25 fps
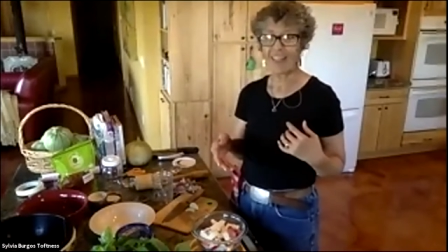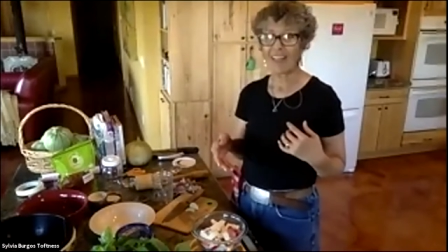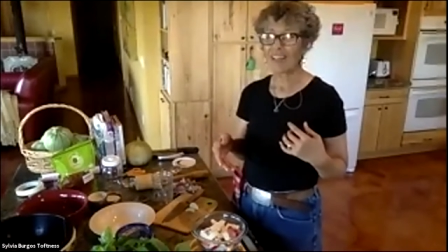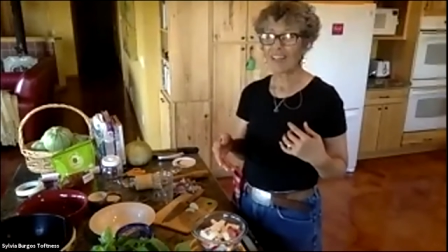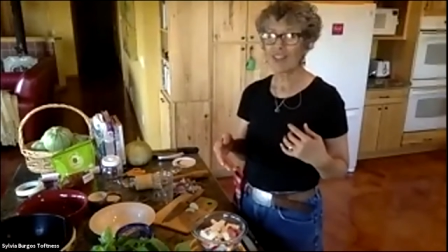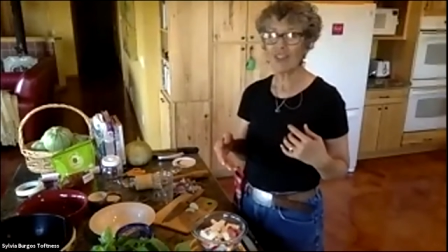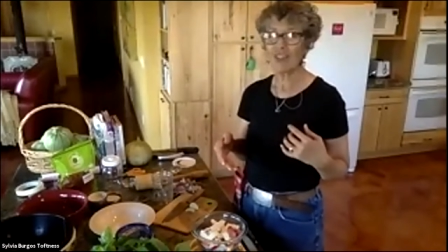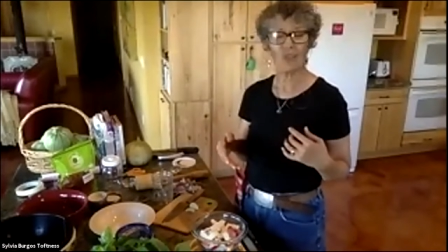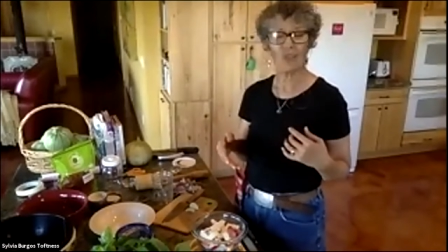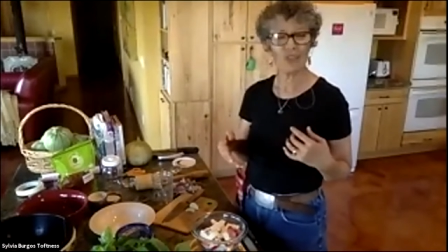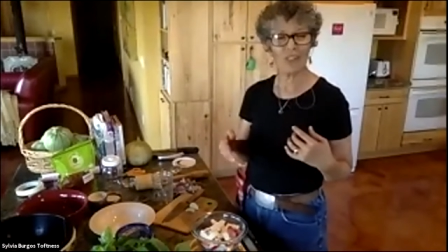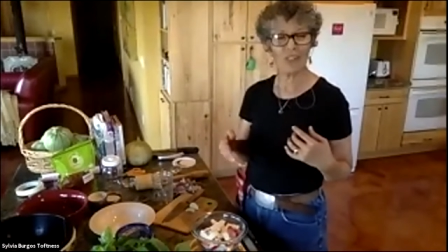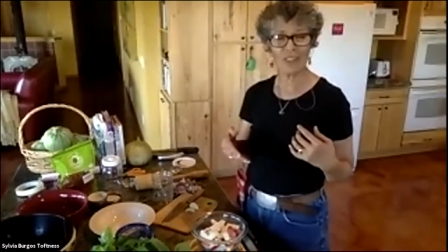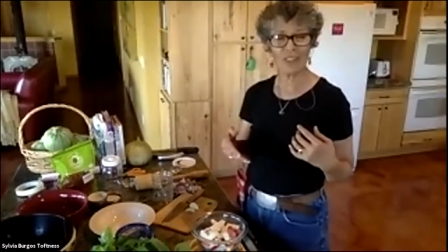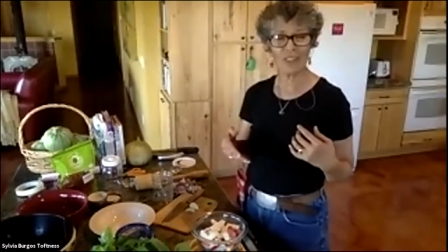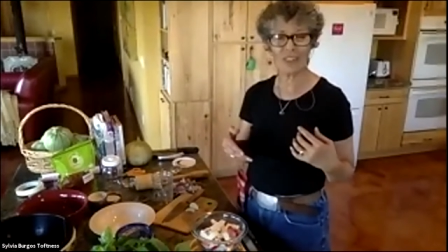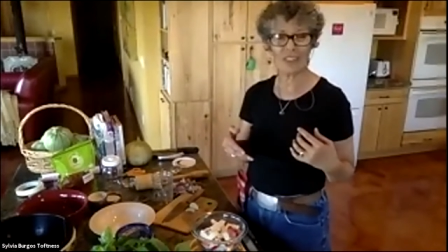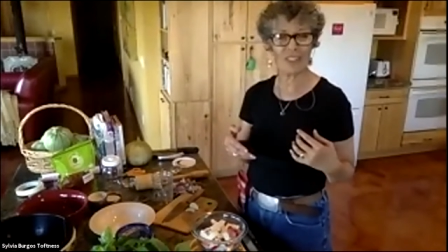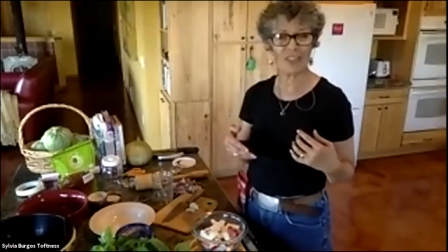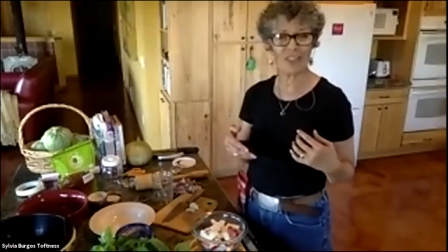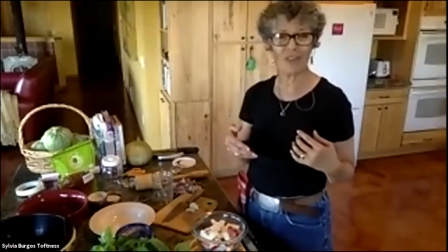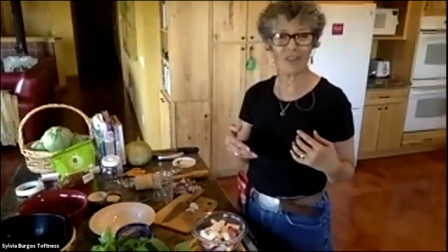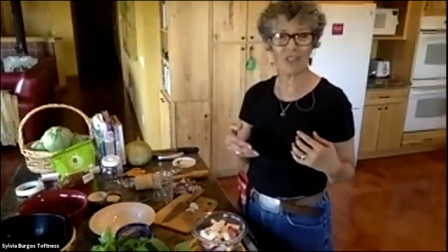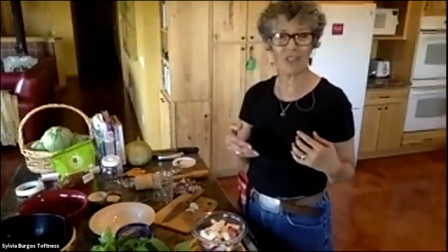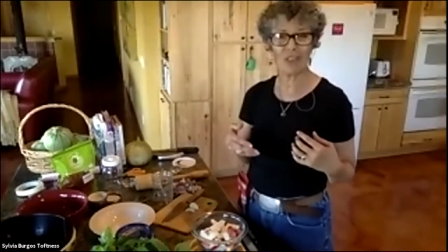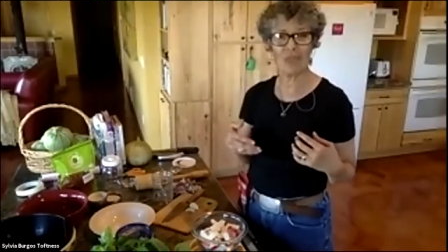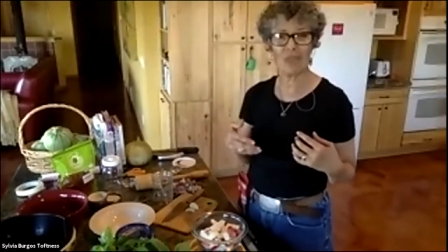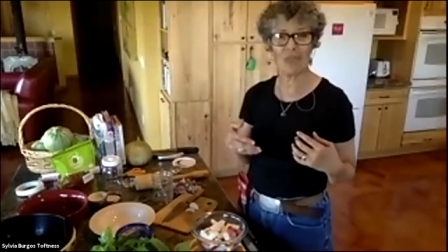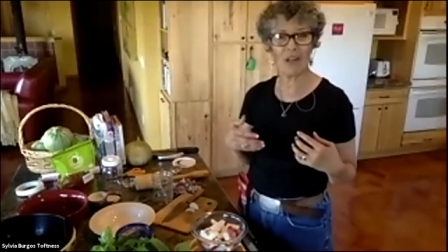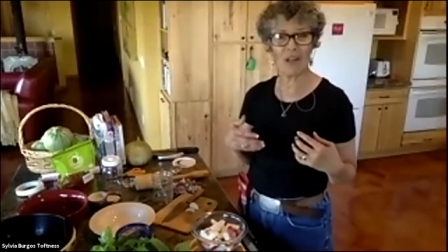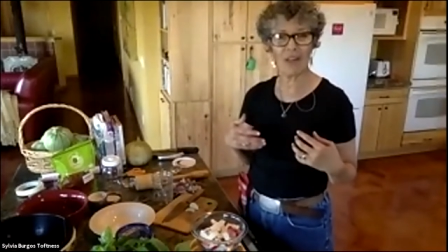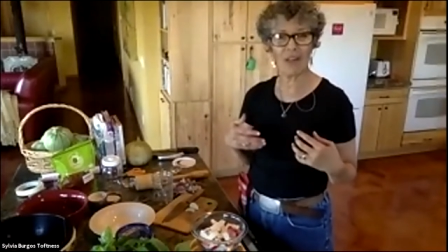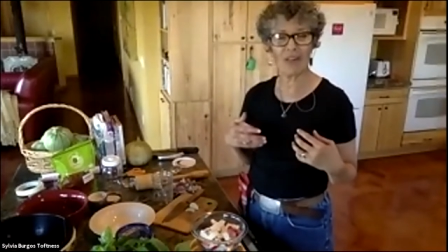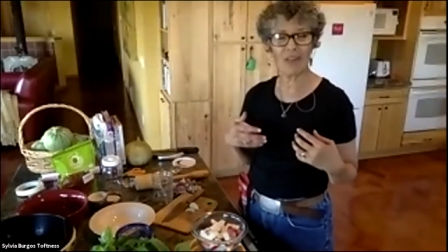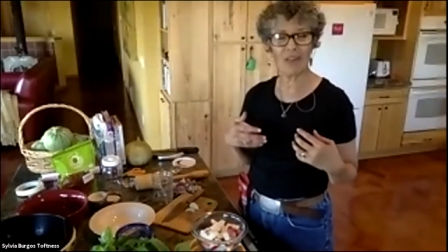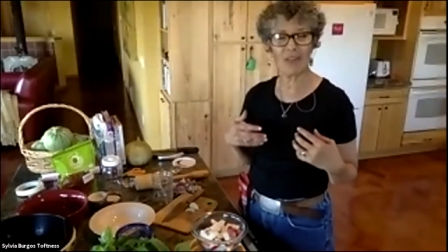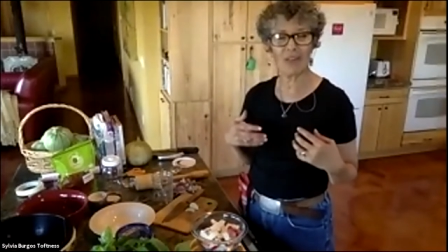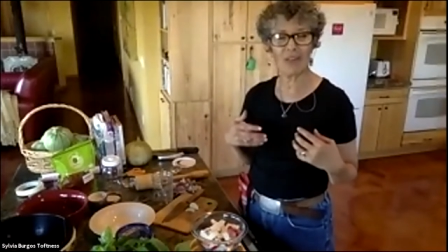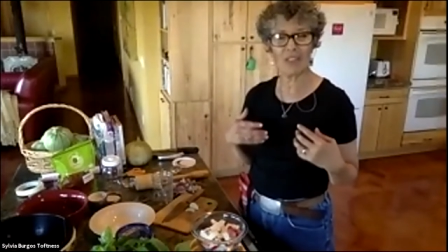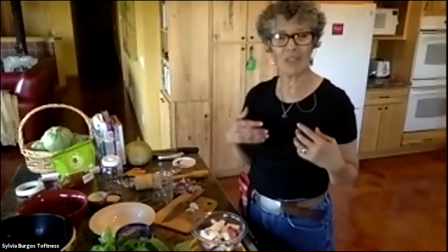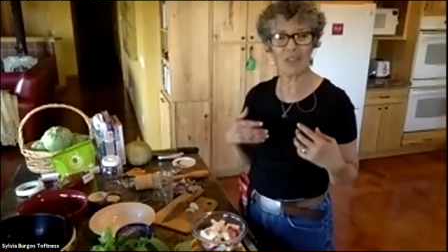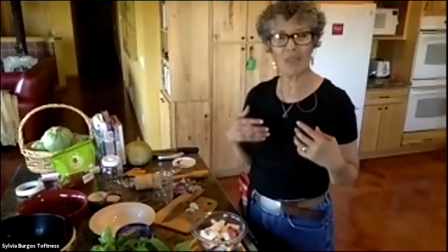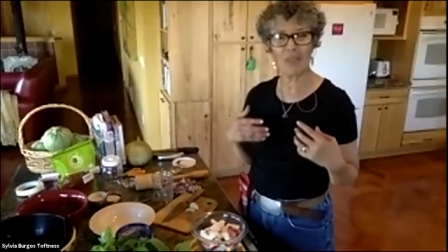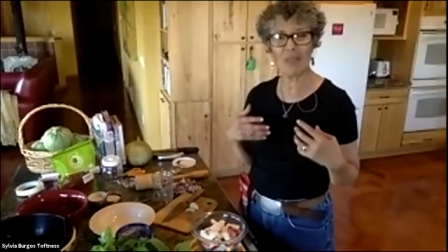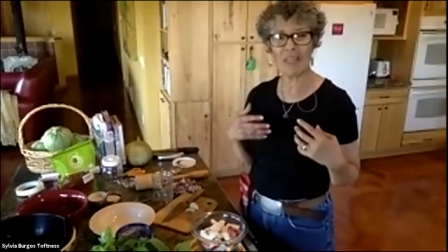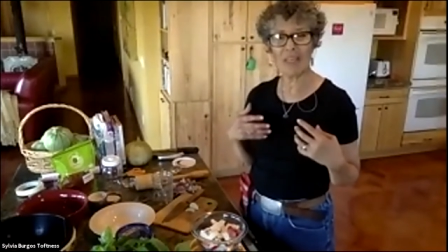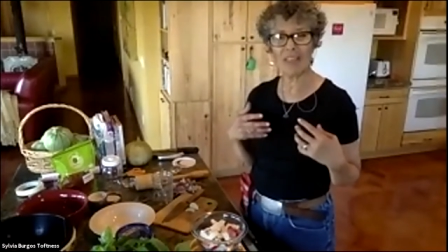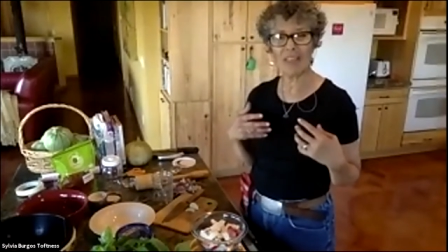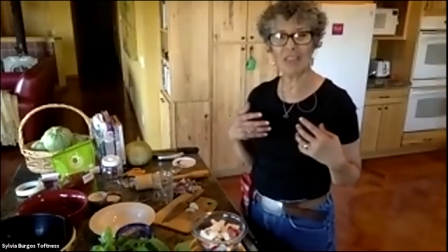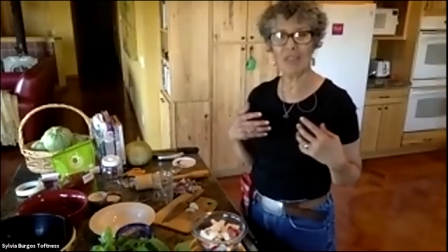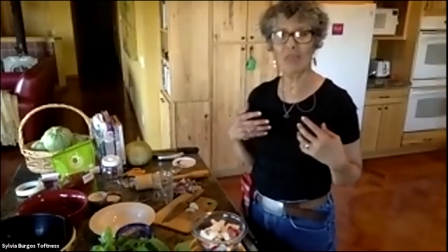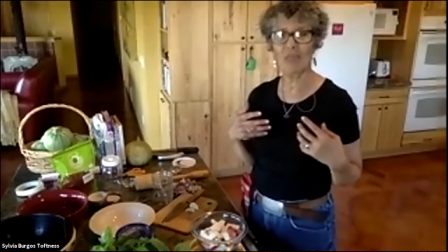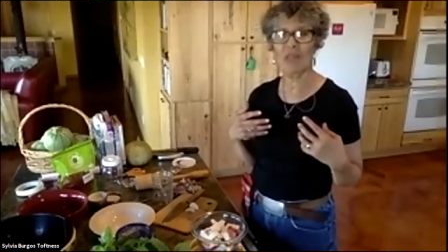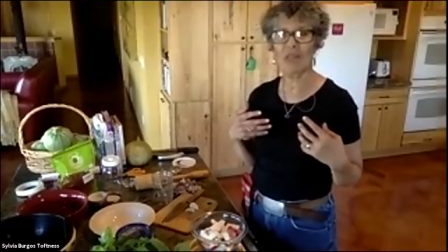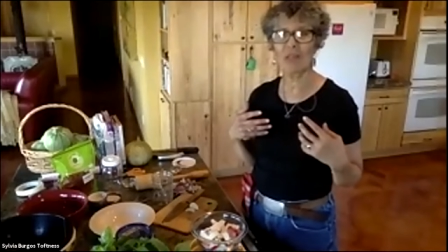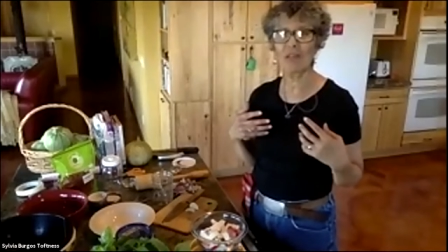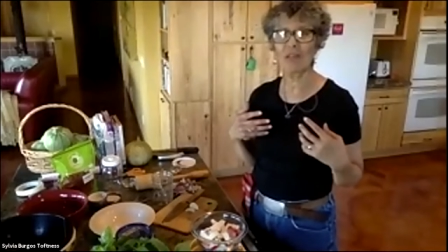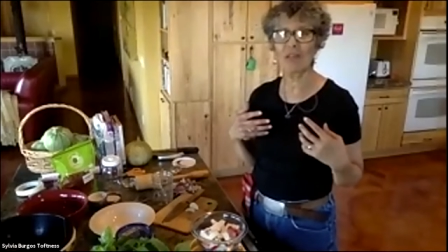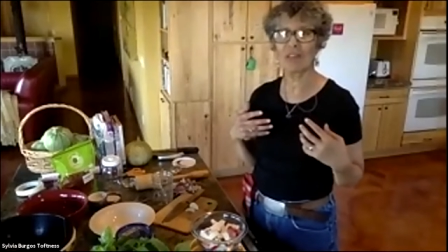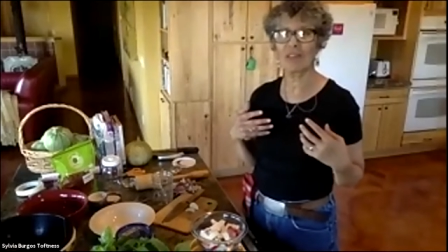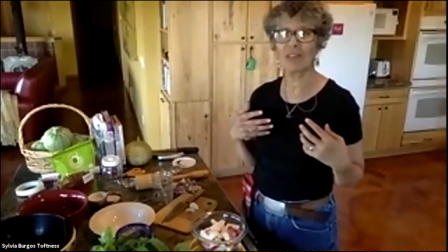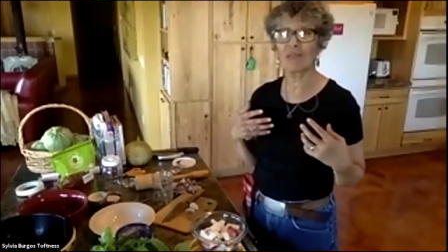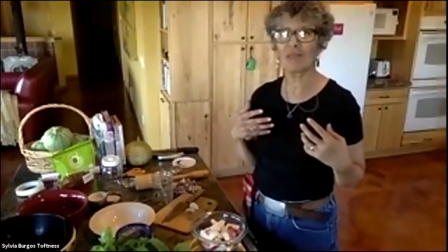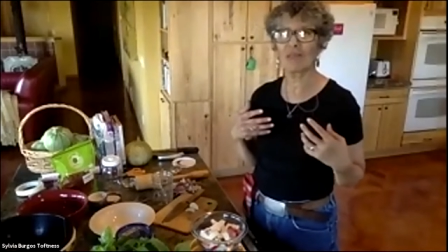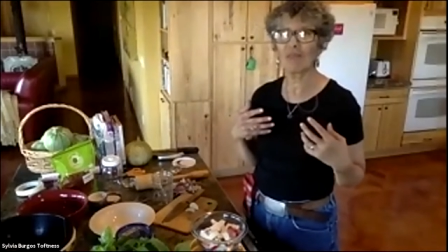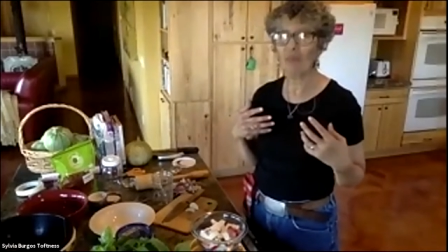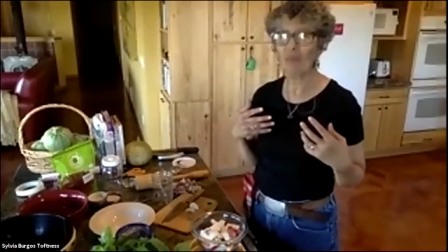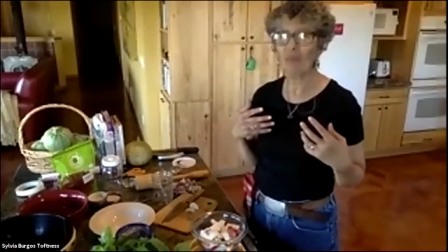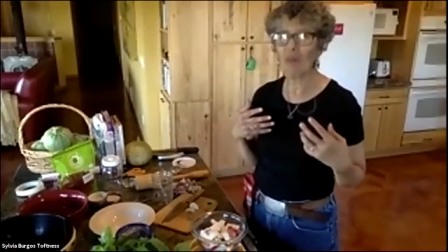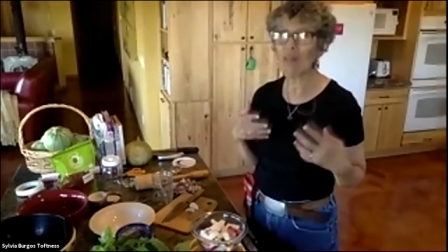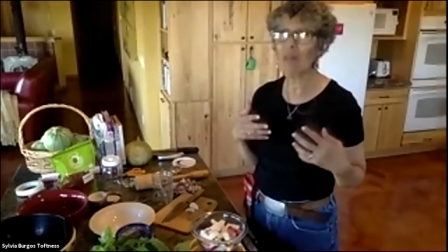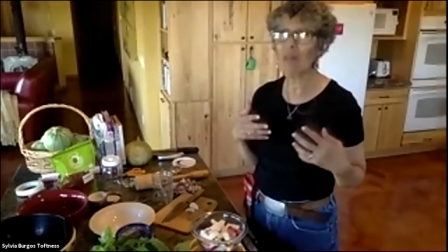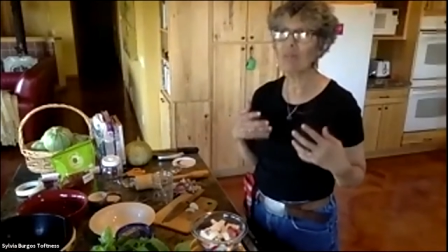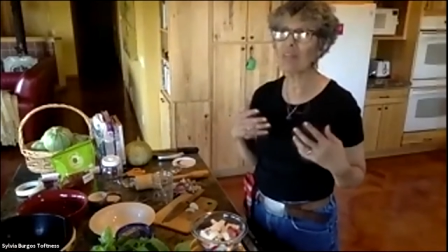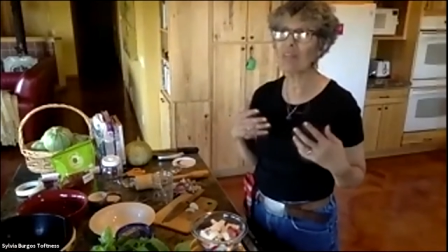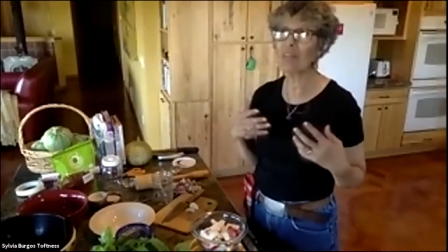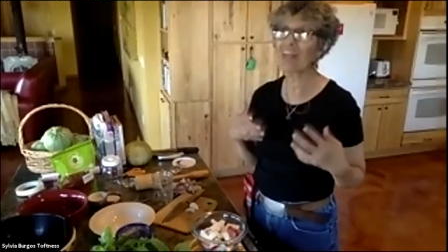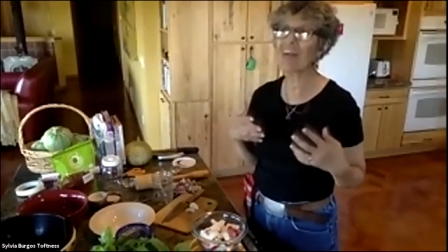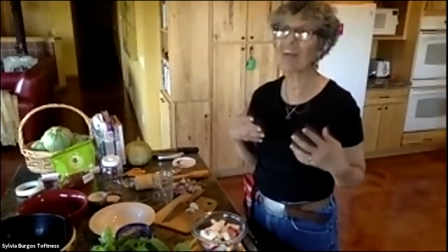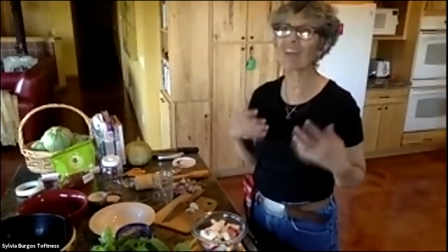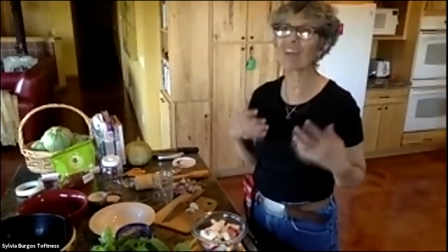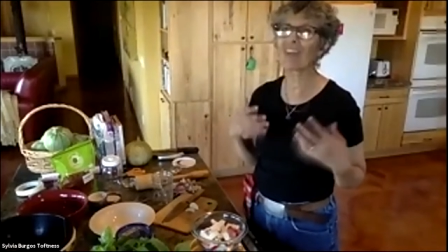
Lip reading: you don't necessarily want to make a